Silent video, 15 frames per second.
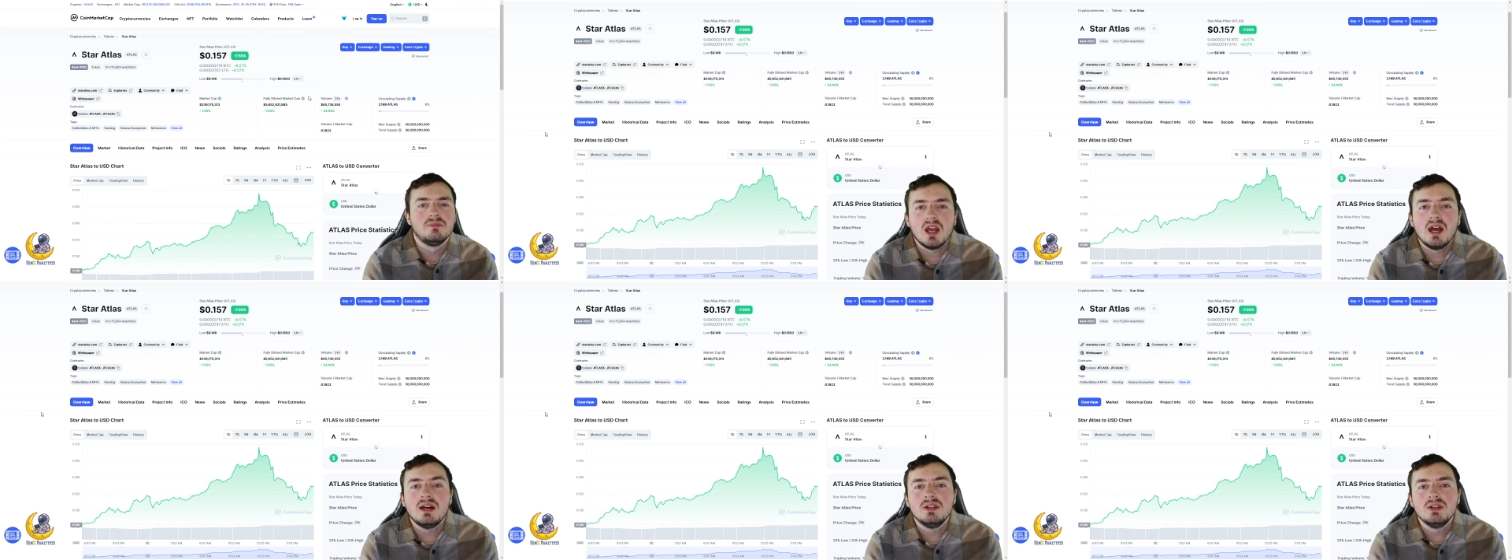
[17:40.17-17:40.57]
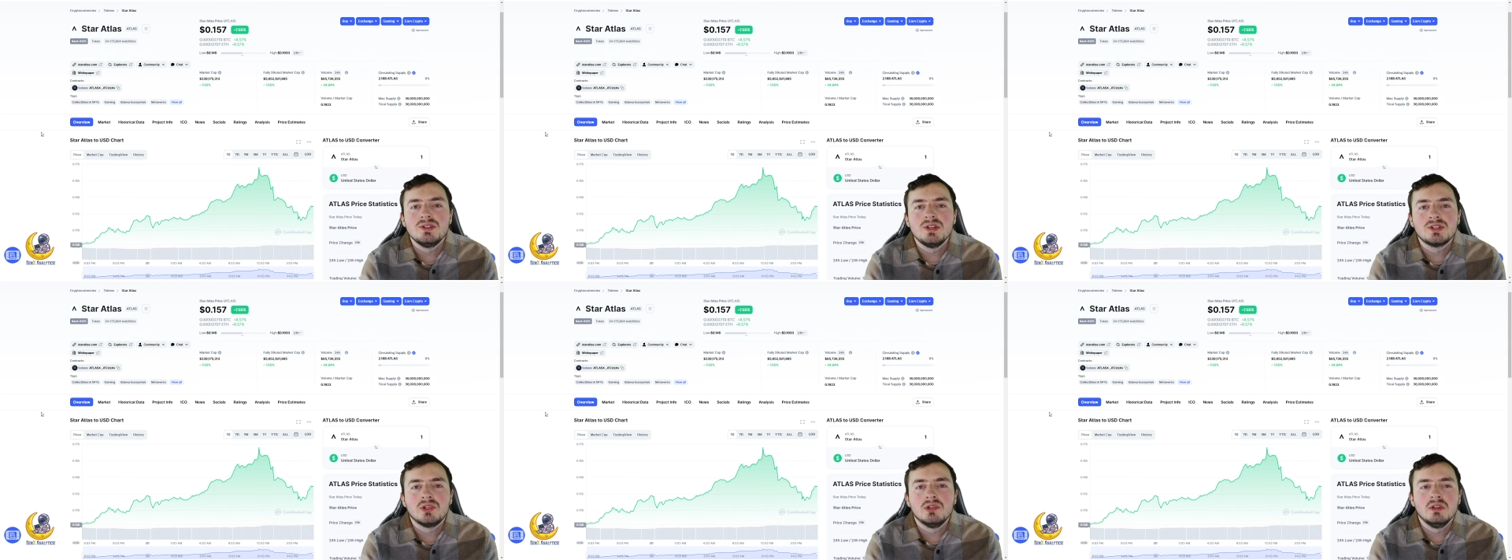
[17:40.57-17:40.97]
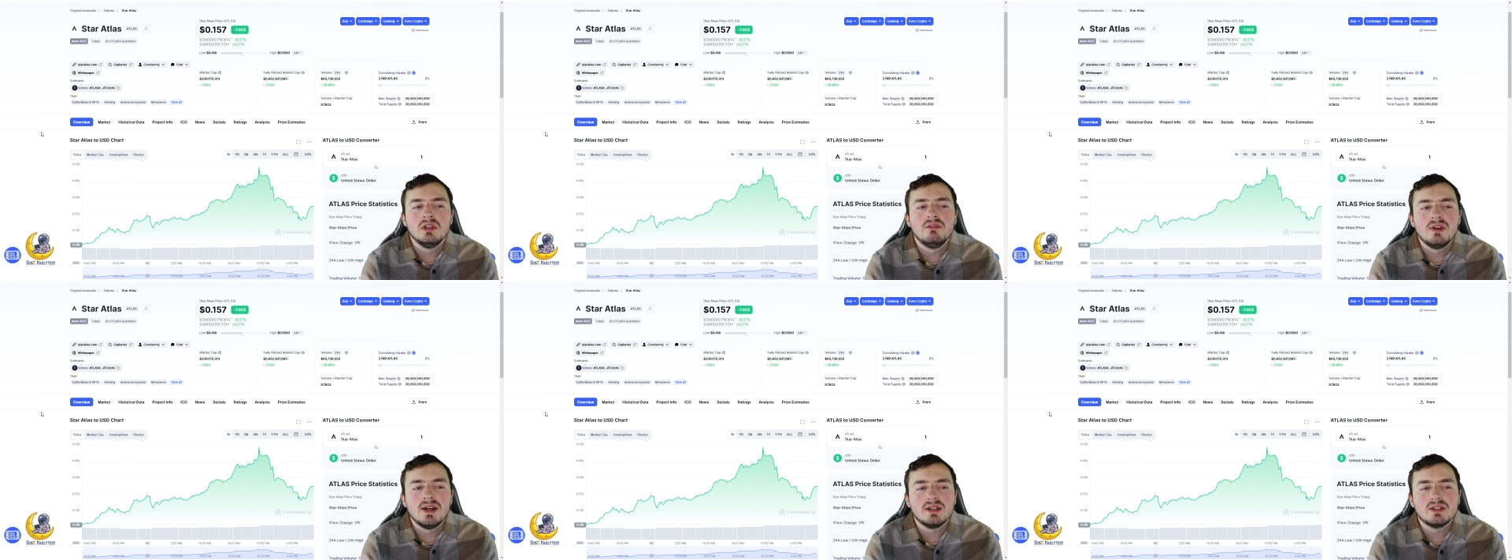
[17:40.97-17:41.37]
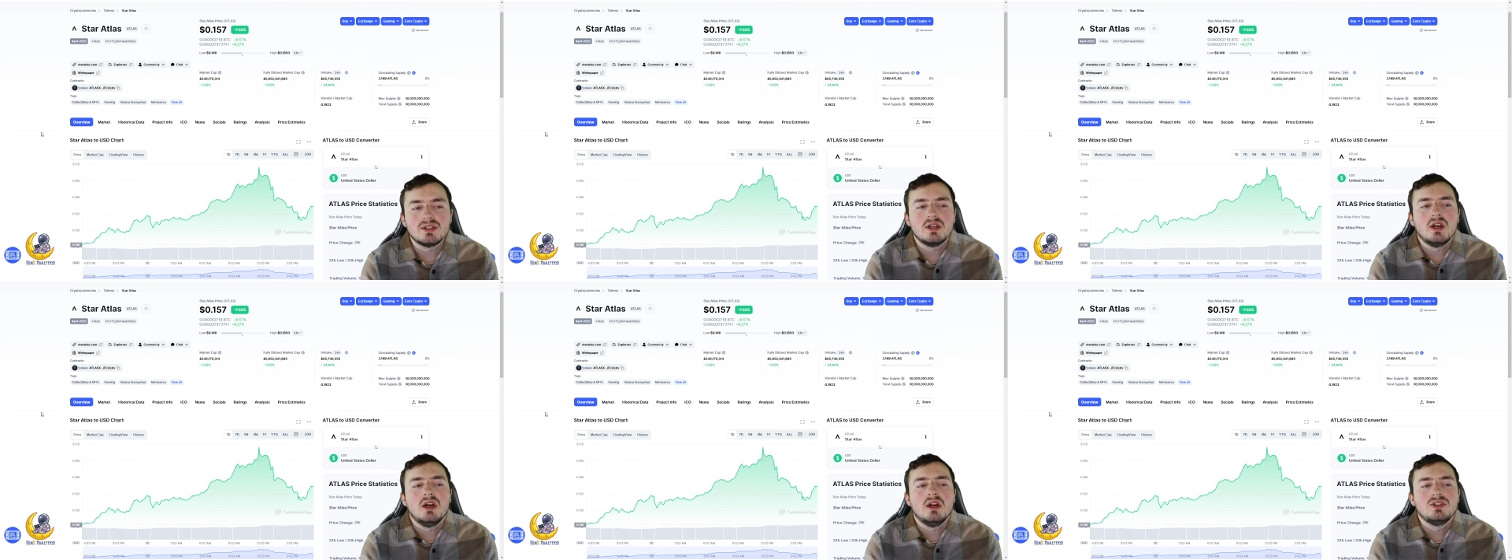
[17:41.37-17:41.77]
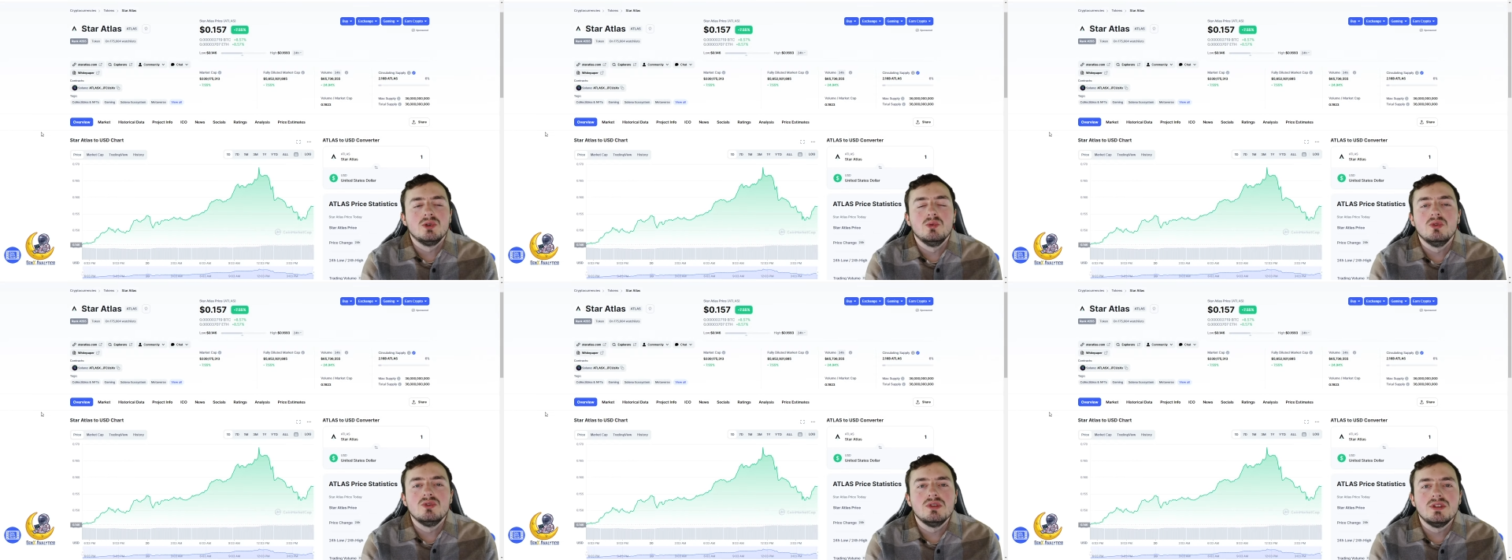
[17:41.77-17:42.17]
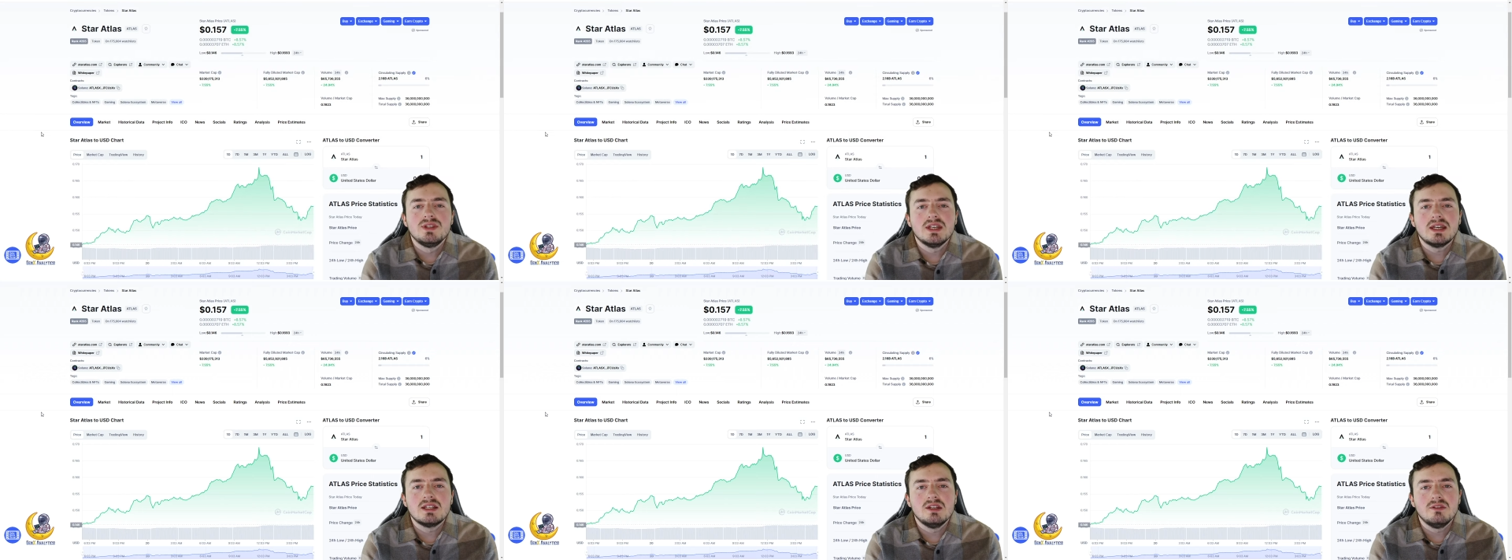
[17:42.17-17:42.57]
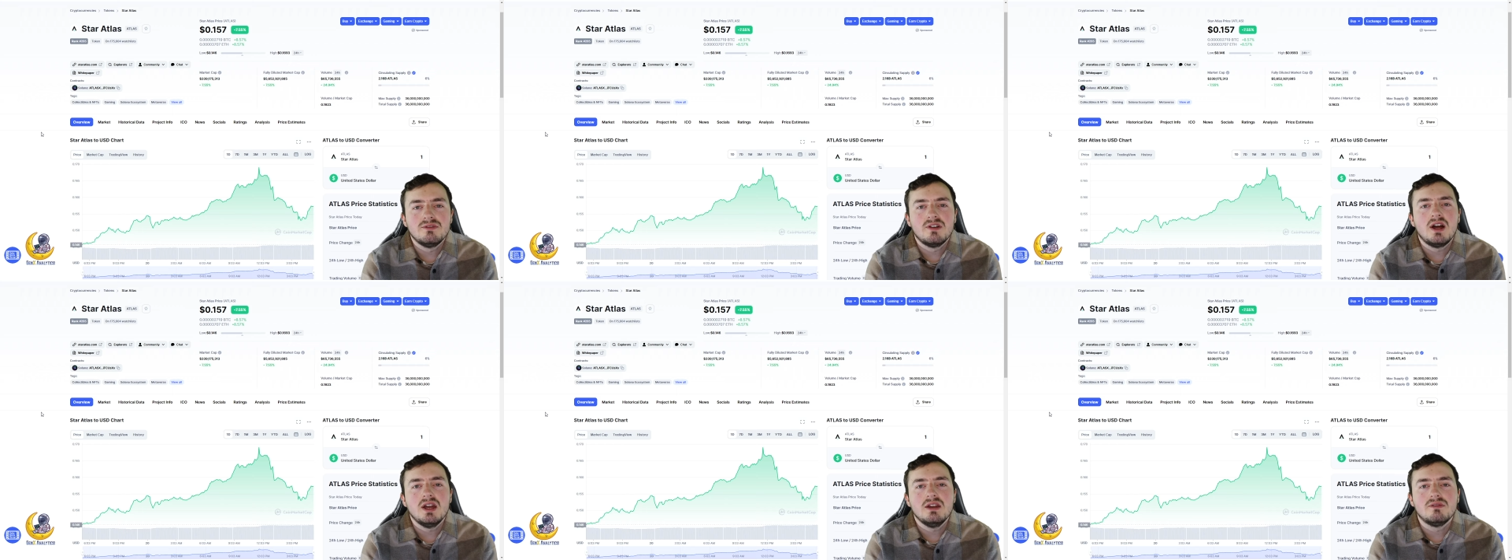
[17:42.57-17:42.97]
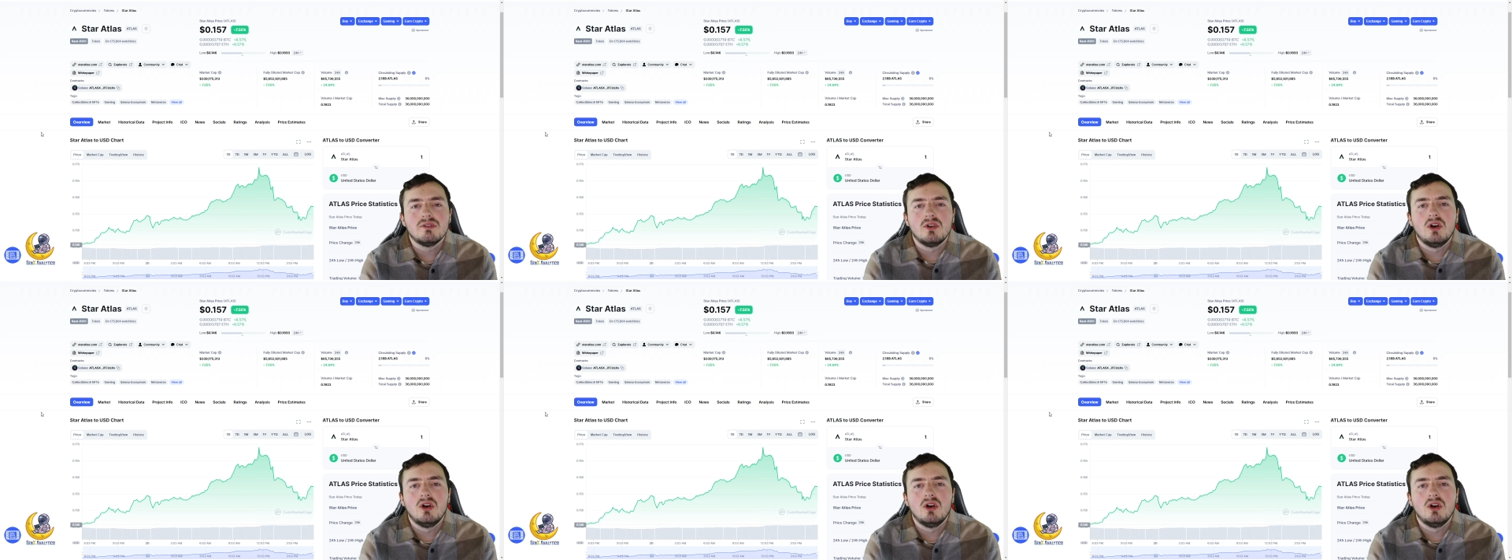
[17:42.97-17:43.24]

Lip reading: Atlas is currently ranked 265